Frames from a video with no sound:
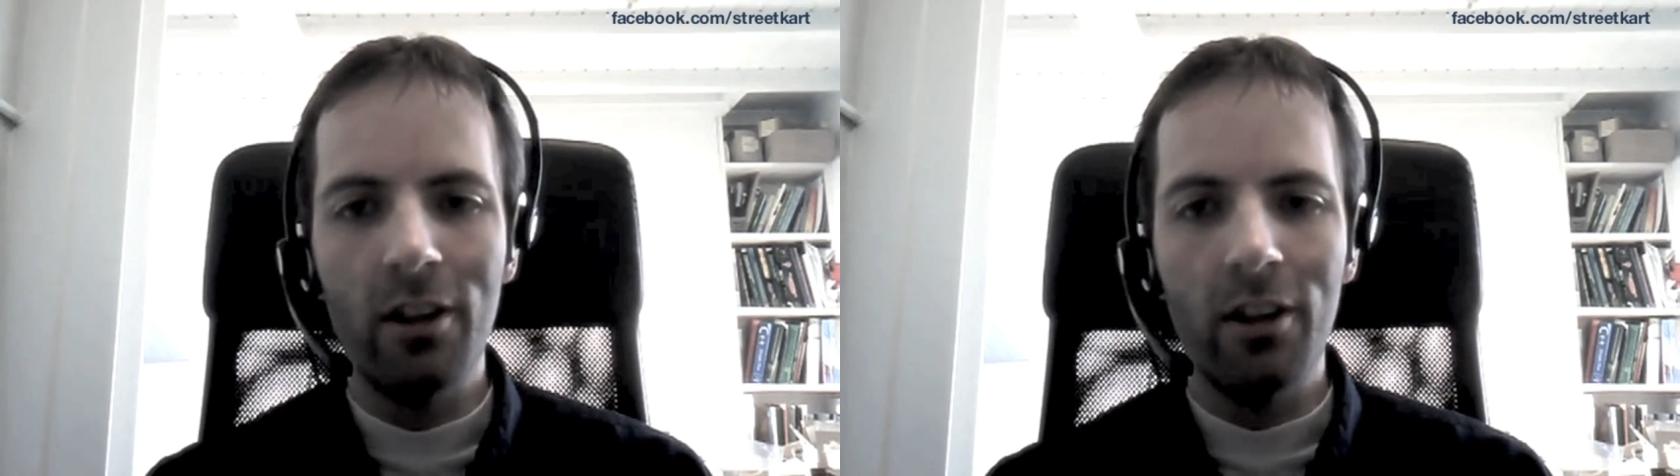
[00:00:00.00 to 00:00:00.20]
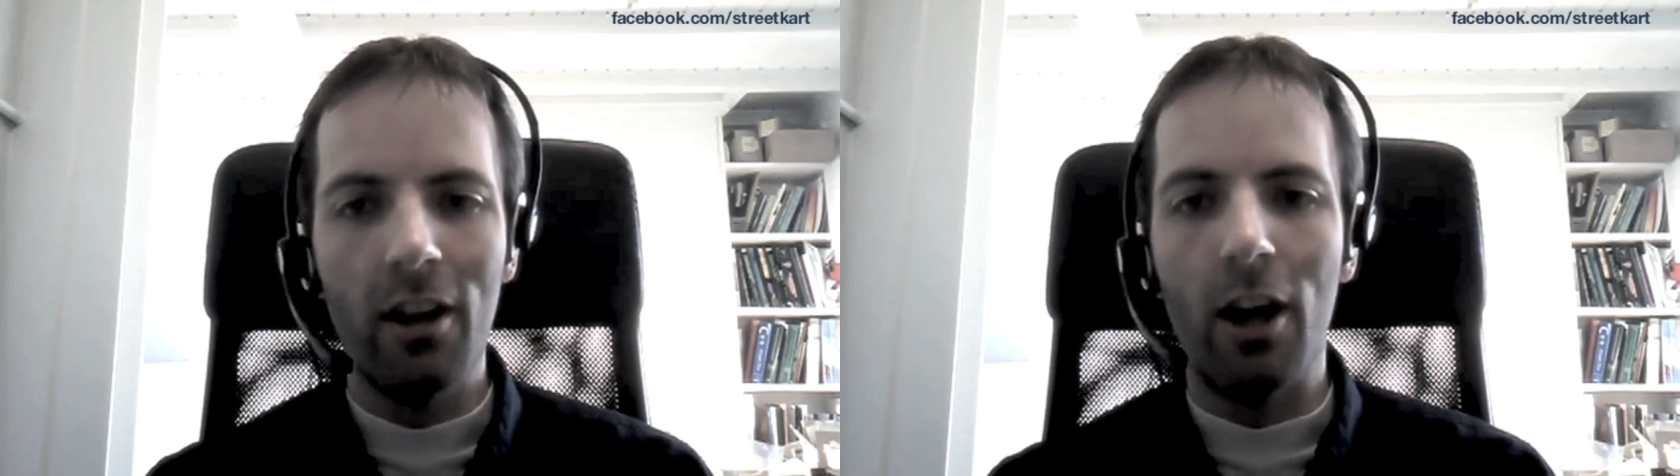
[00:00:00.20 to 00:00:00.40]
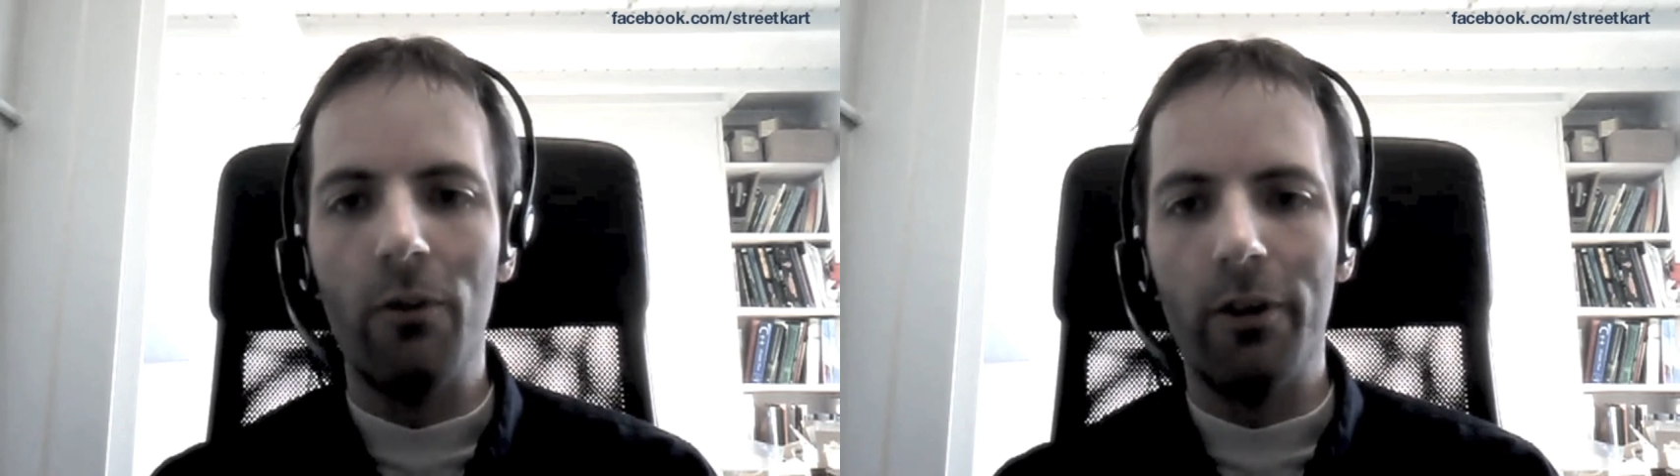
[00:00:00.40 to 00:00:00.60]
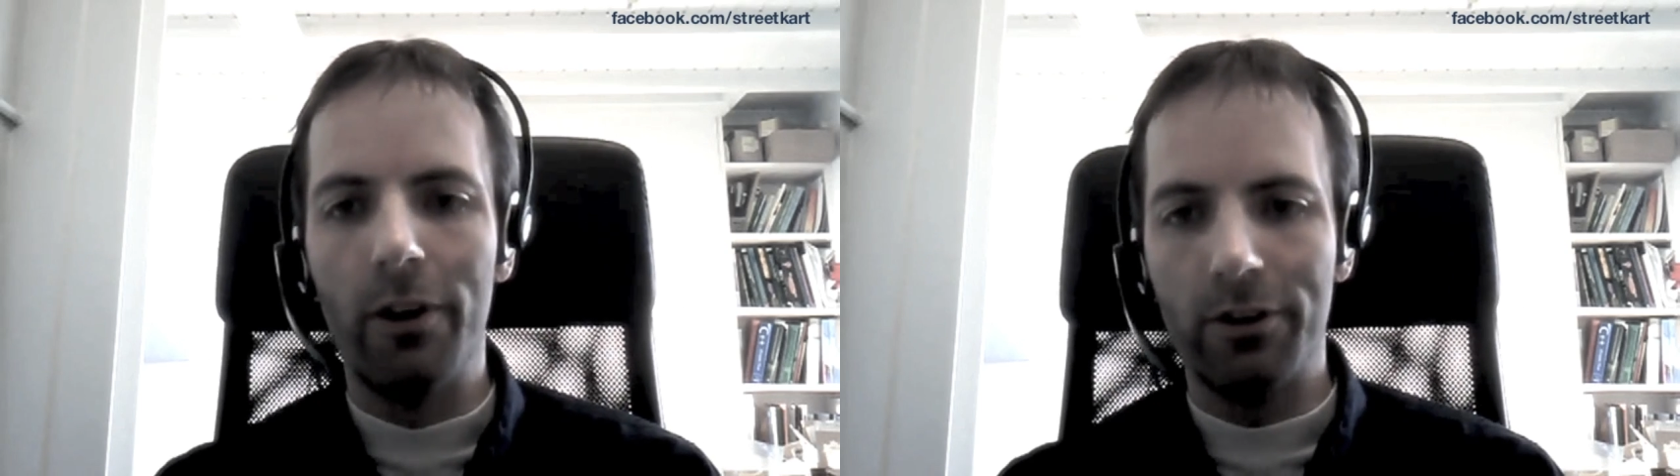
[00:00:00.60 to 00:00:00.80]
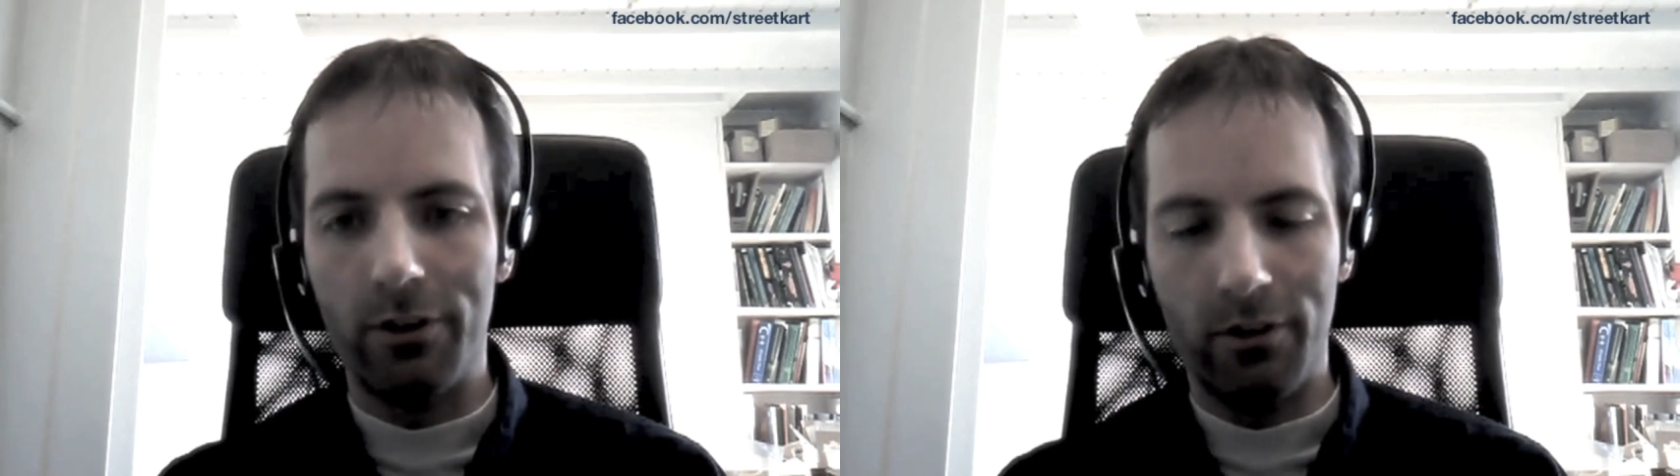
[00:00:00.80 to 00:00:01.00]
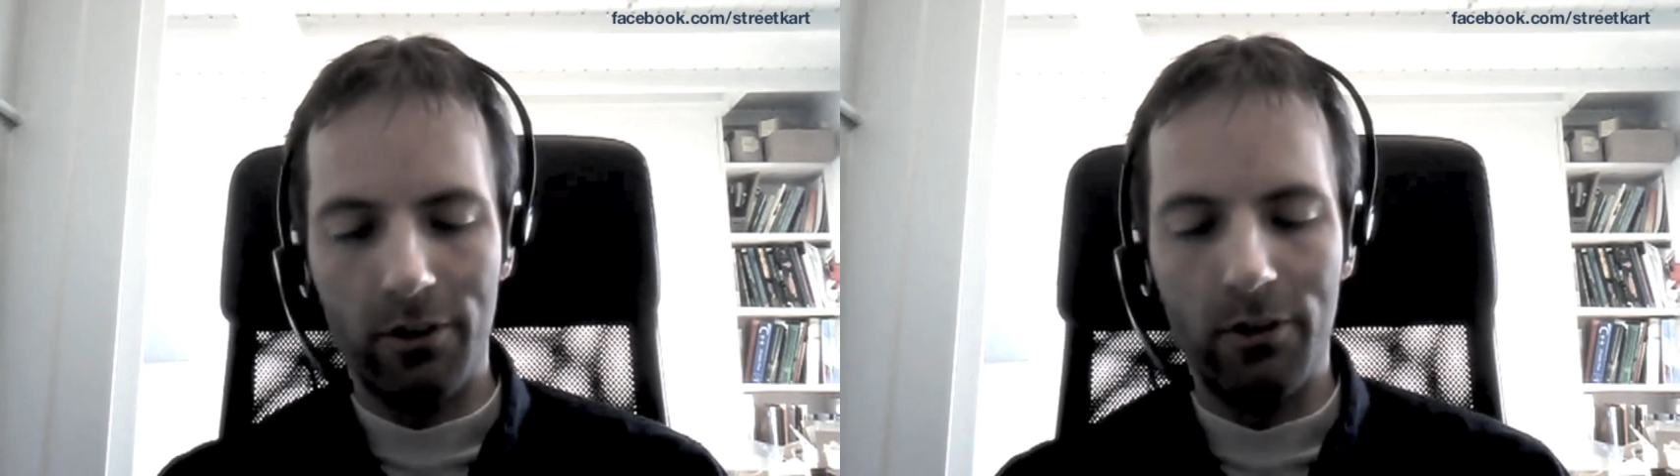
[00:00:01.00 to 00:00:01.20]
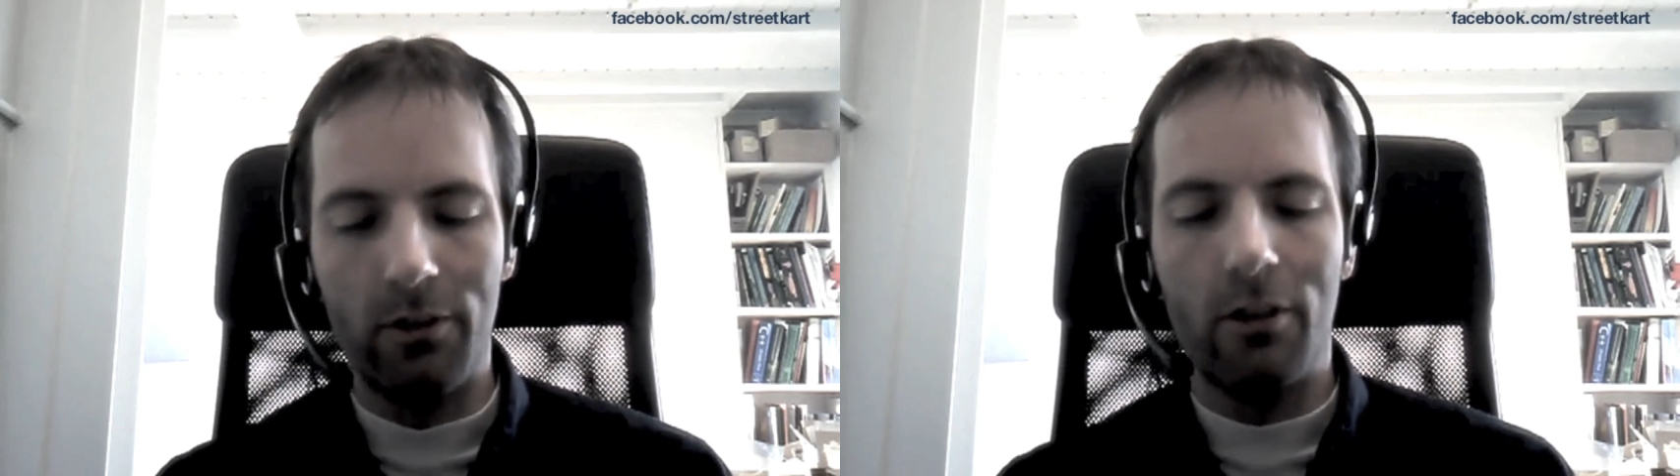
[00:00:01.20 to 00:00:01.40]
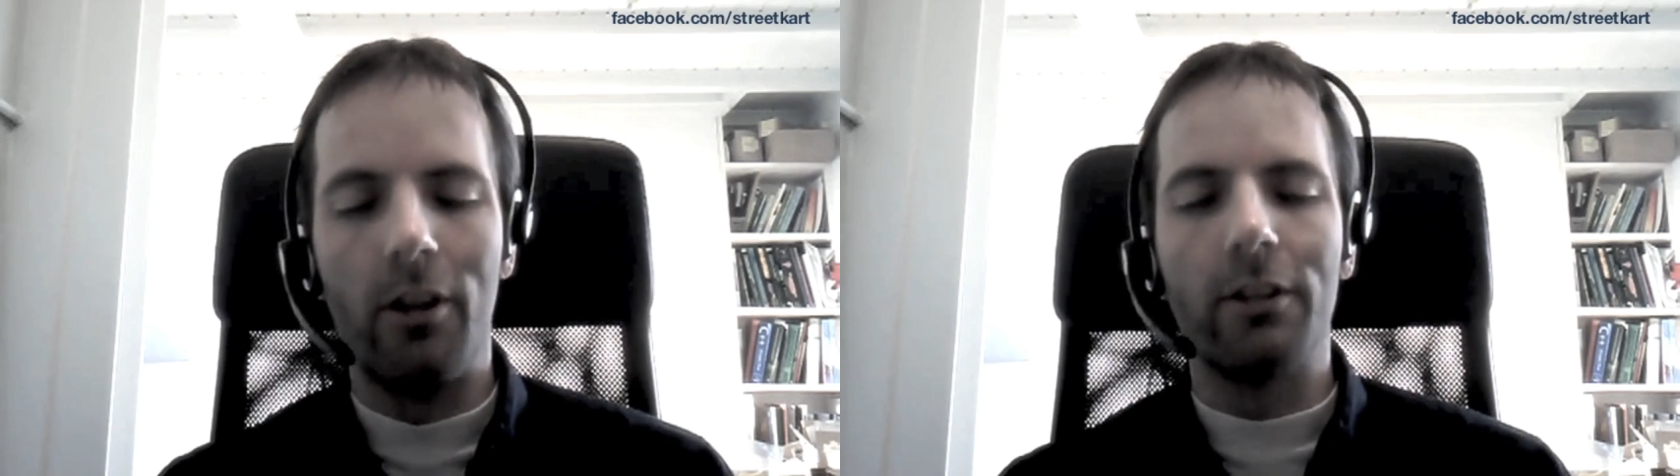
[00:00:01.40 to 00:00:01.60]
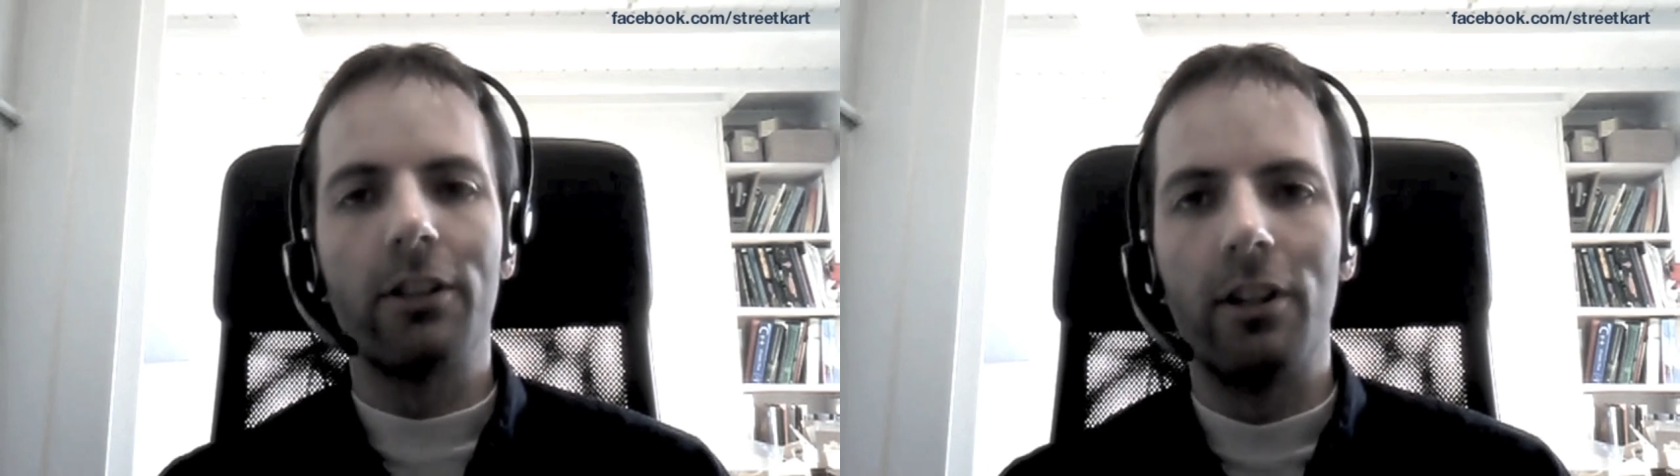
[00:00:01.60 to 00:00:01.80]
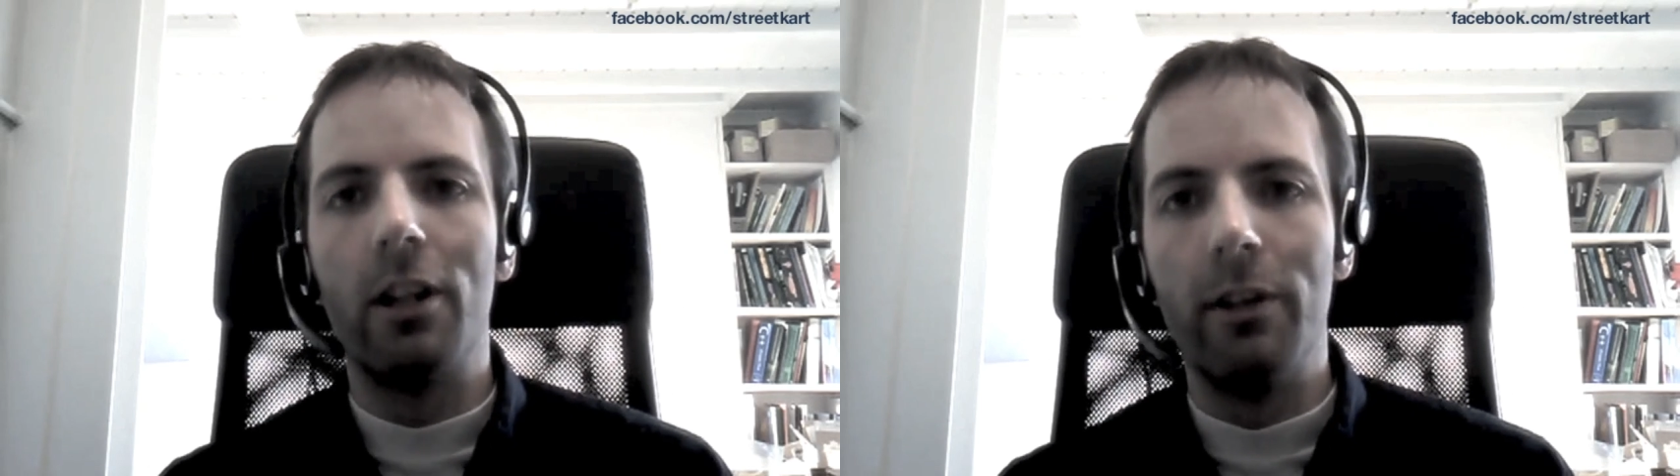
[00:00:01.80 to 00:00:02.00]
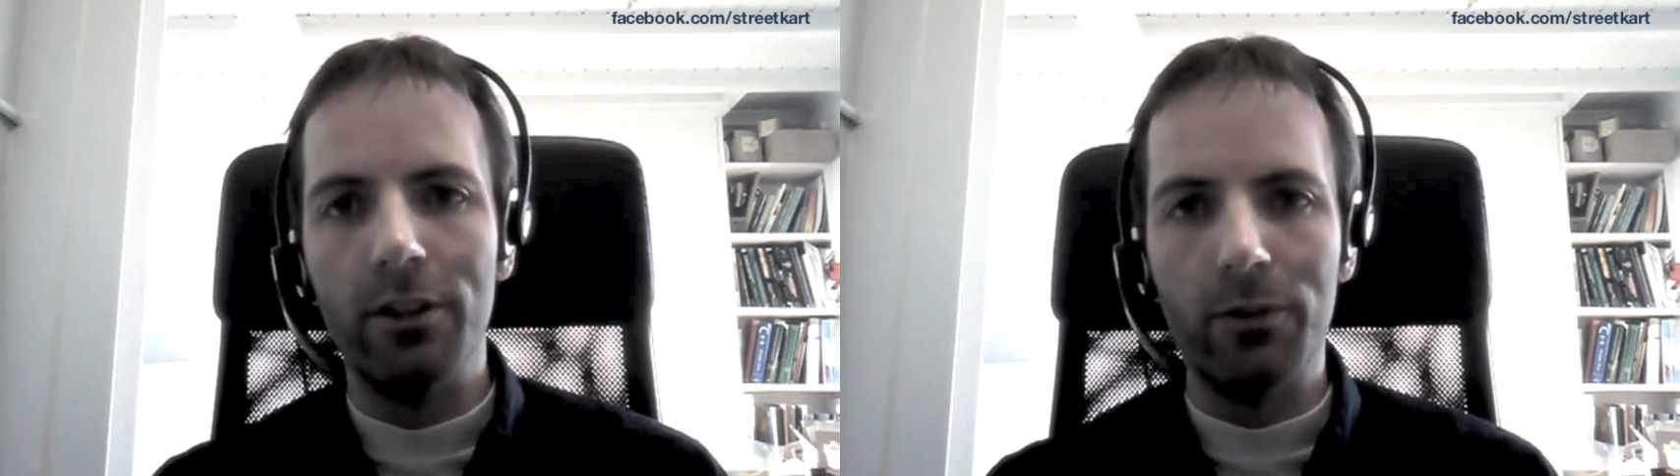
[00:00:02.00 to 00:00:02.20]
how fast your kart accelerates